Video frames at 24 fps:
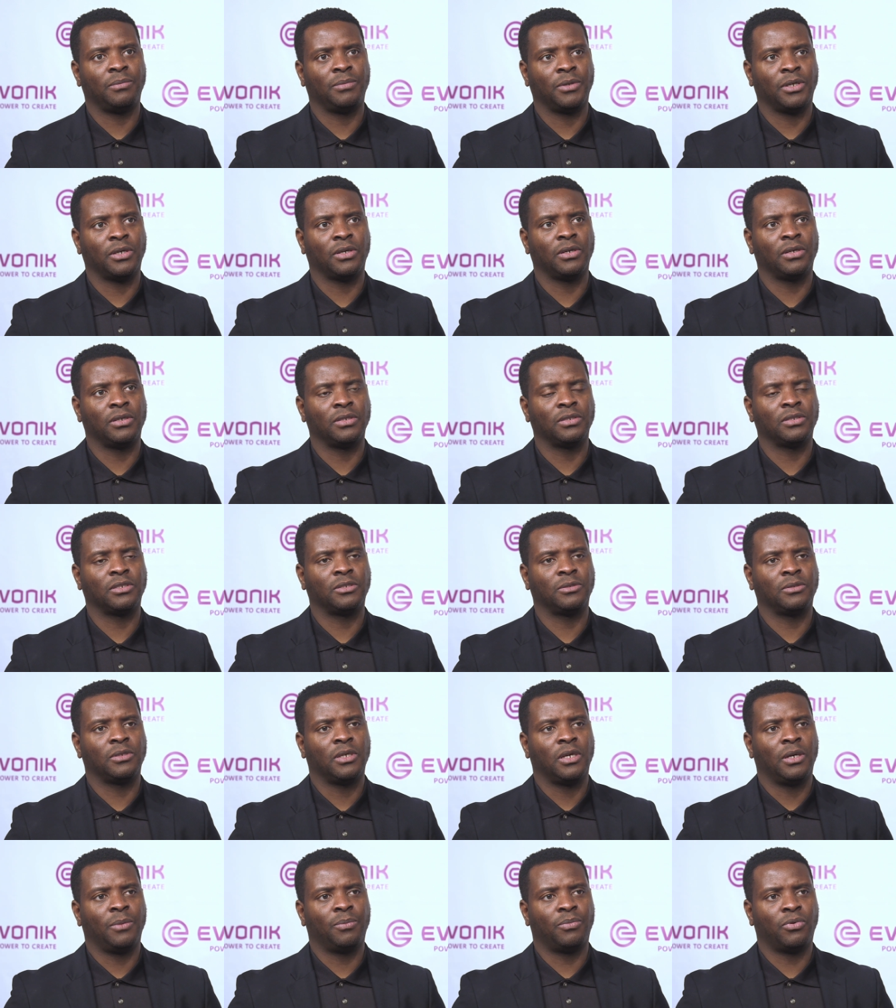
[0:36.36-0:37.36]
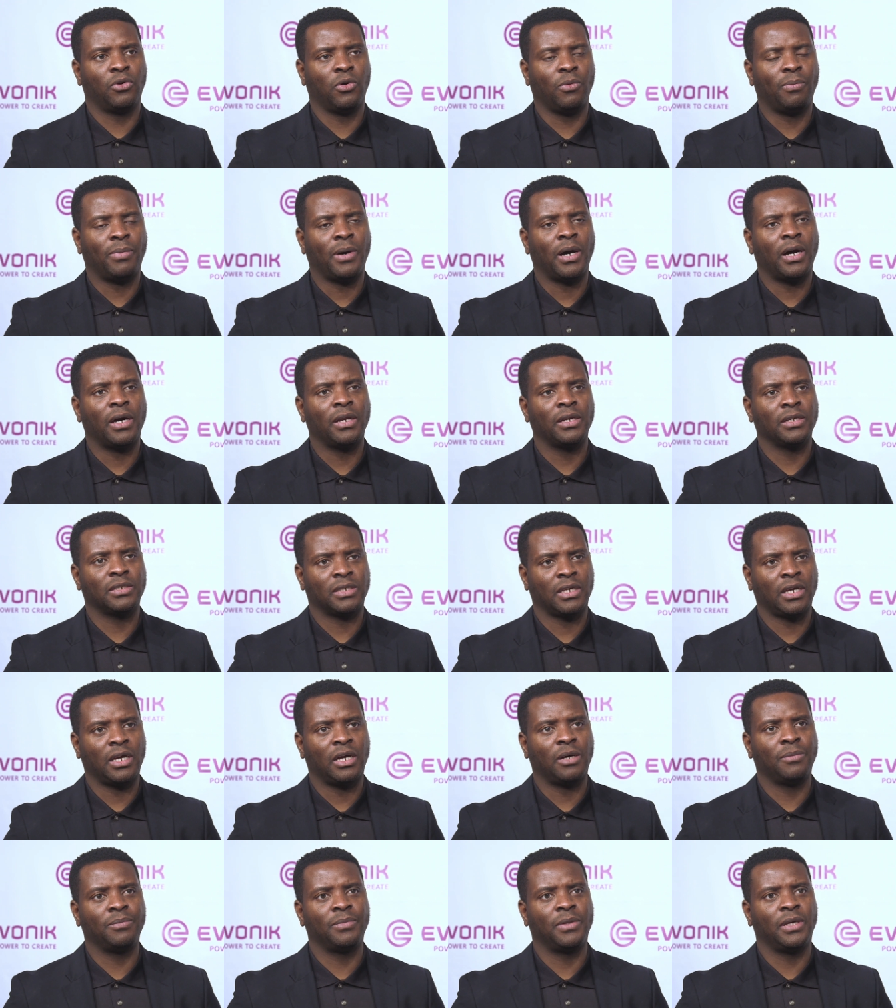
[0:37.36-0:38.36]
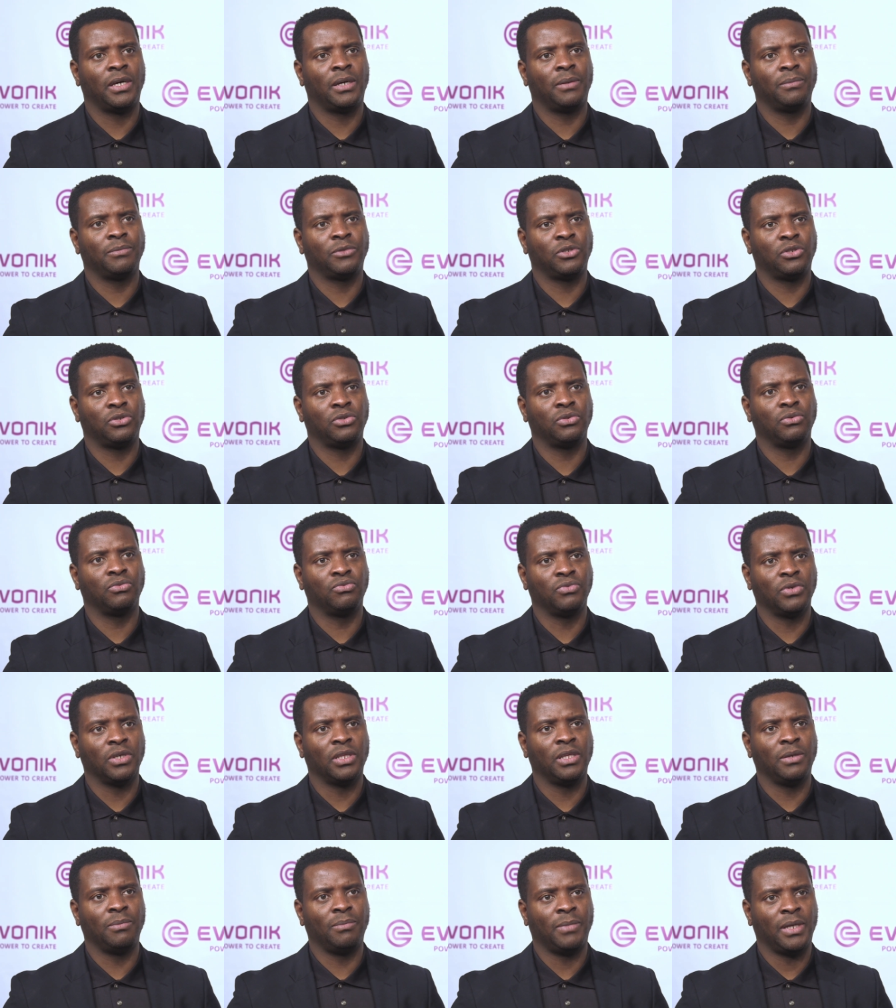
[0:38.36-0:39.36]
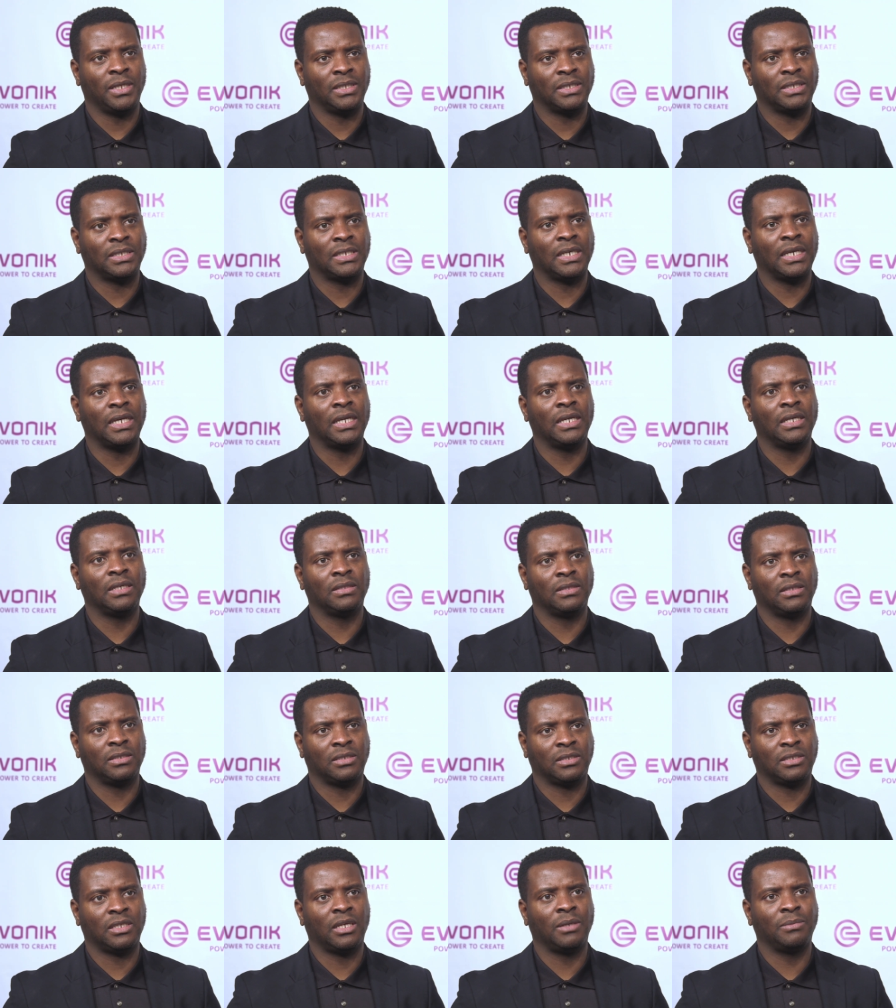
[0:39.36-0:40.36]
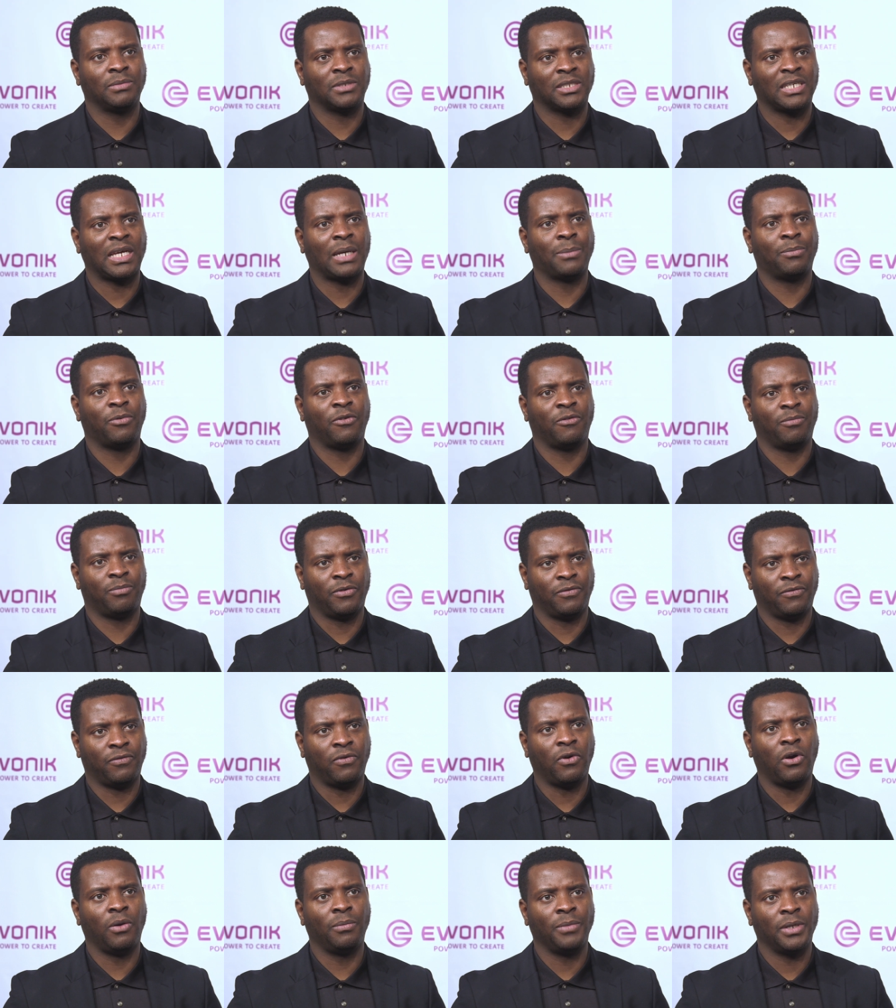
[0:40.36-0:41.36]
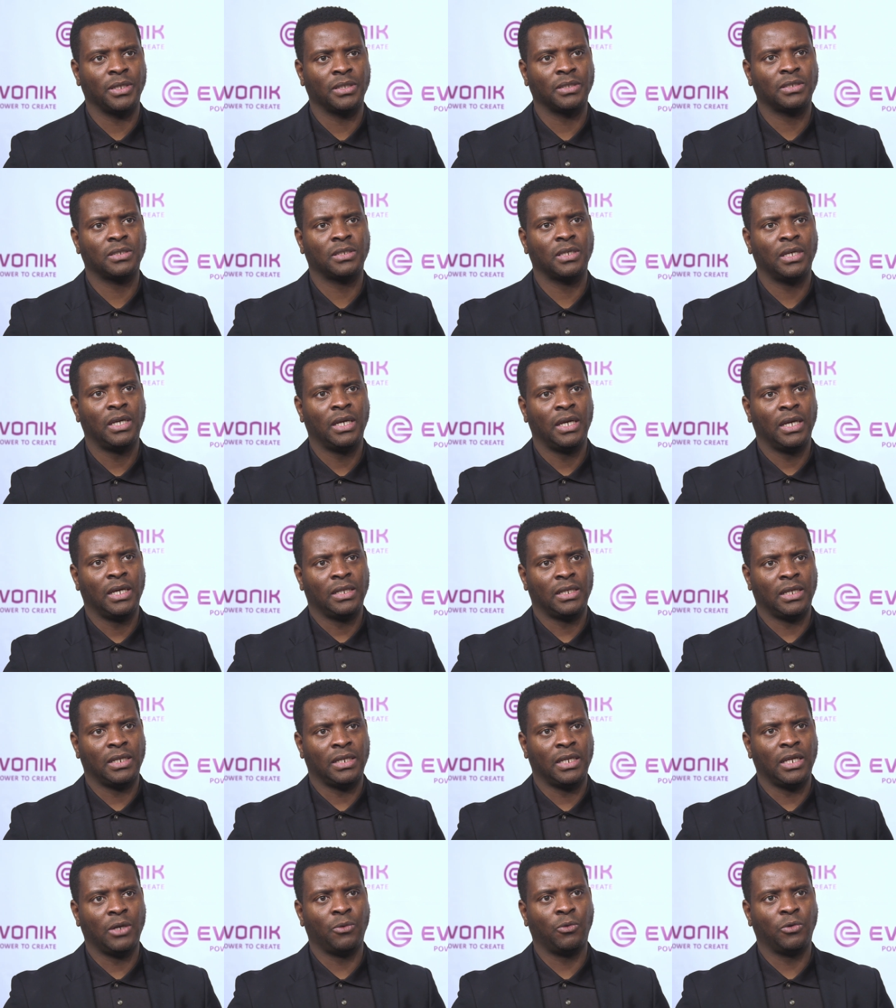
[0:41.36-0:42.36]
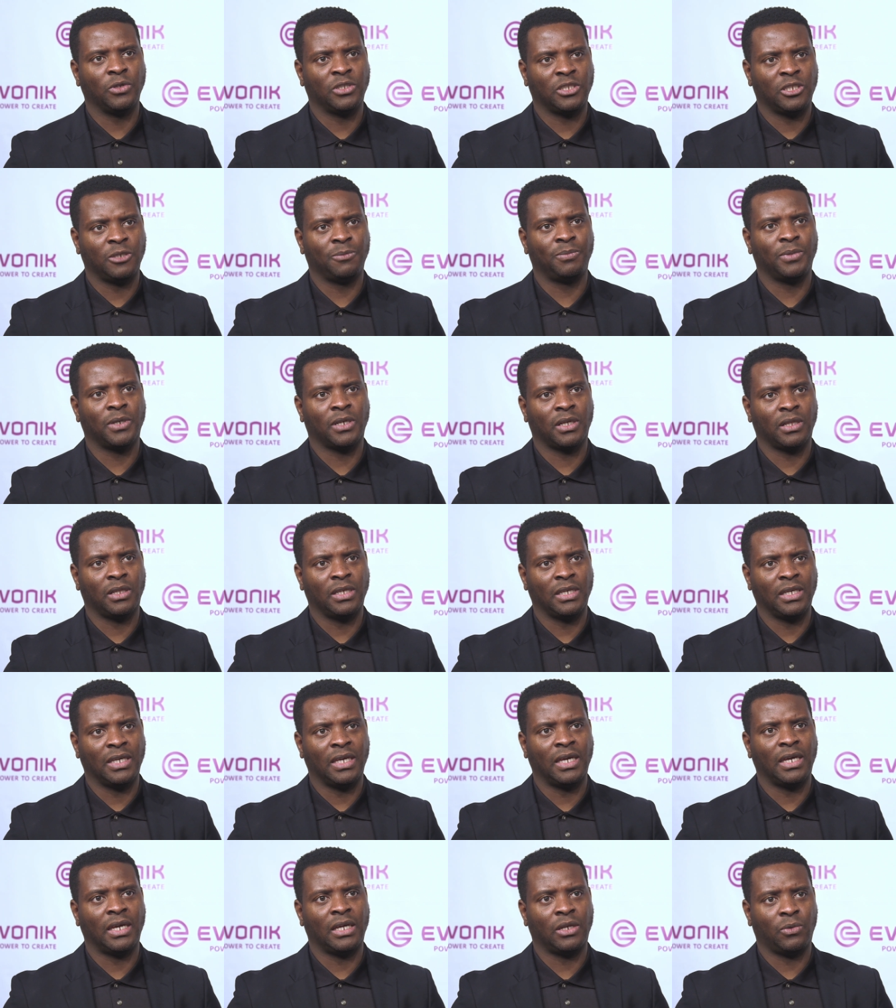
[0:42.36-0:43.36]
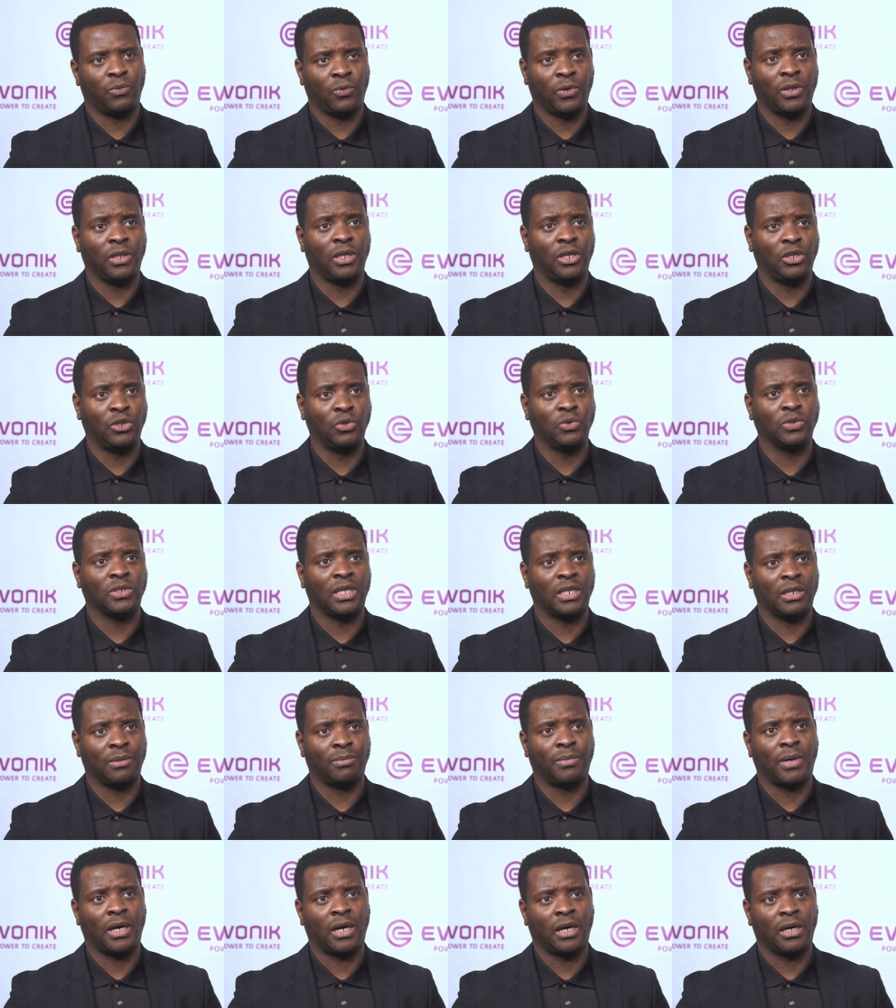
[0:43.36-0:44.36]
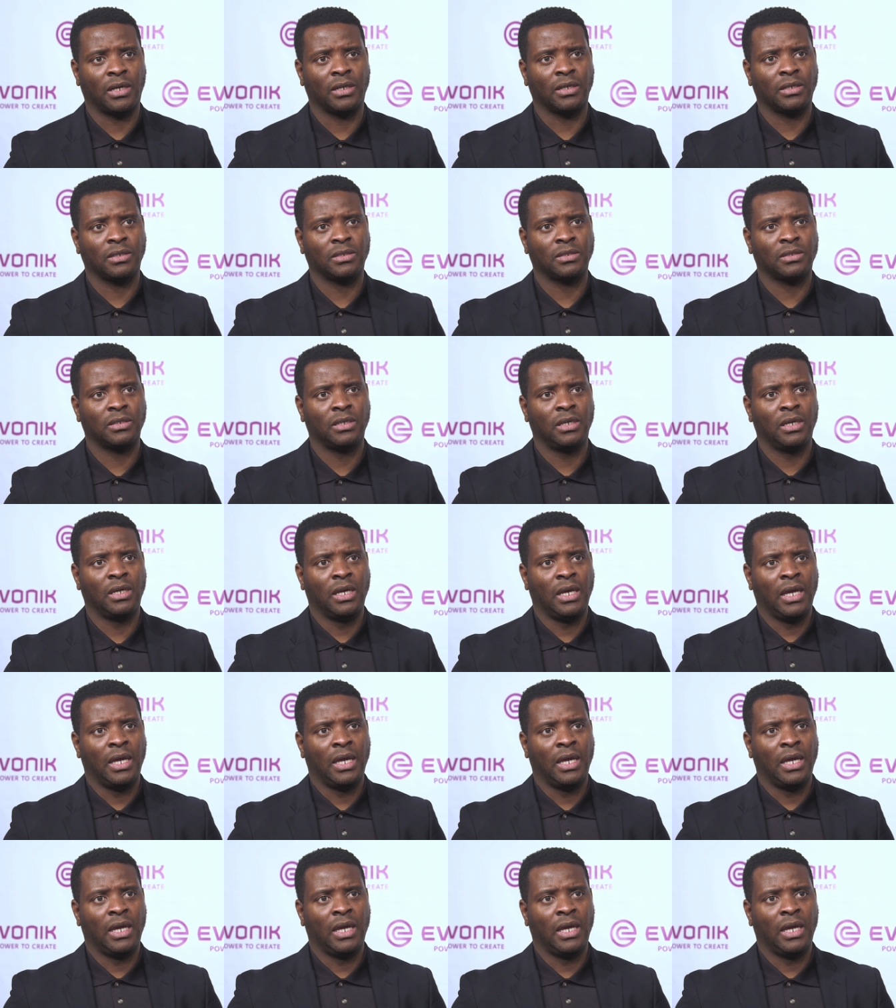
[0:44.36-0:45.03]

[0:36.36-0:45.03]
because probiotics help them to really maintain the same type of performance that they would typically get when they use antibiotics.